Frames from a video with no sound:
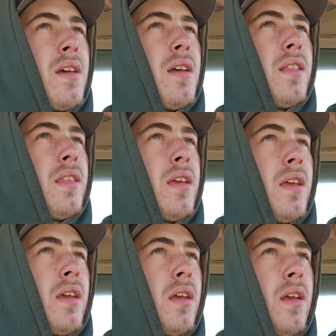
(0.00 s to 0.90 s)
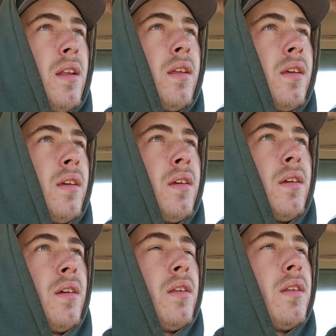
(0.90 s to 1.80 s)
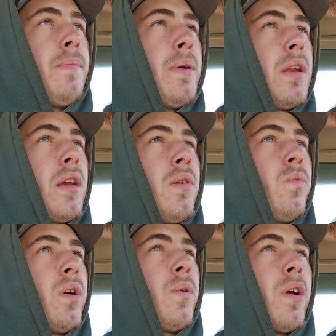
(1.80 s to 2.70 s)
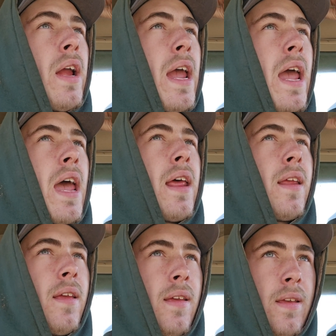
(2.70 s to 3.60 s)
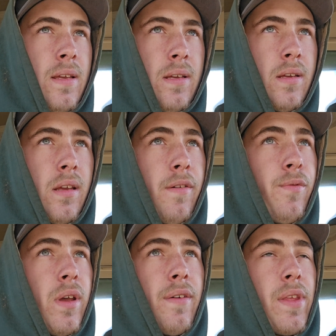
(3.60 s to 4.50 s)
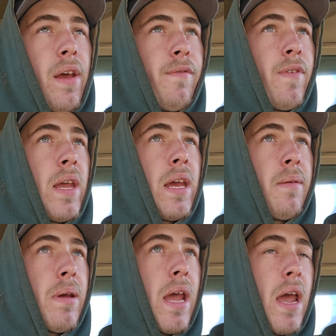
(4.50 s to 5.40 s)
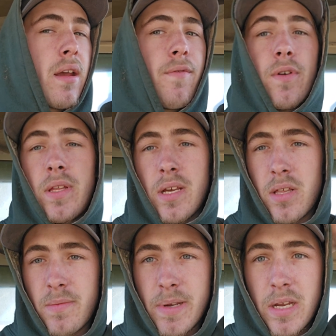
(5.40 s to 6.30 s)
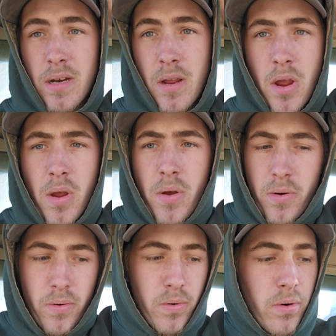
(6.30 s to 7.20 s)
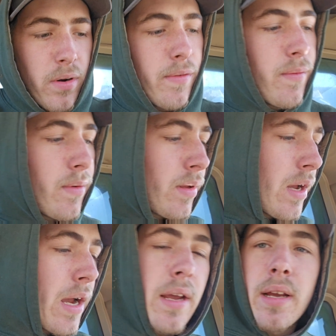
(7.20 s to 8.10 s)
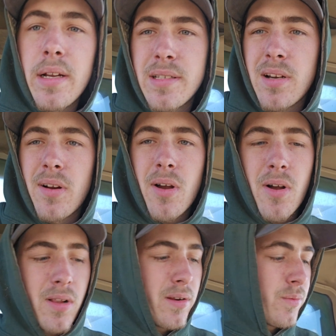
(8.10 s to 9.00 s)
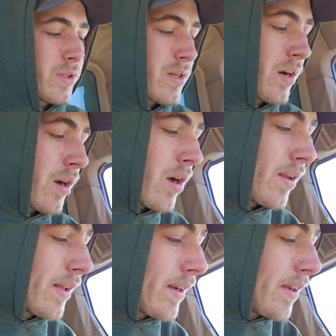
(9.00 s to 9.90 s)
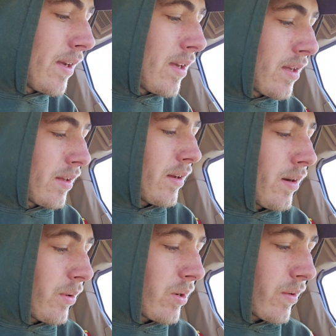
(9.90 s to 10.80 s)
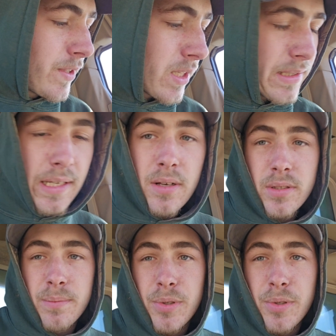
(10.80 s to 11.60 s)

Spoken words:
and then depending on where we're at, if we have that fan back for the other bin, or if I gotta start hauling, we'll start hauling. We do have 6,000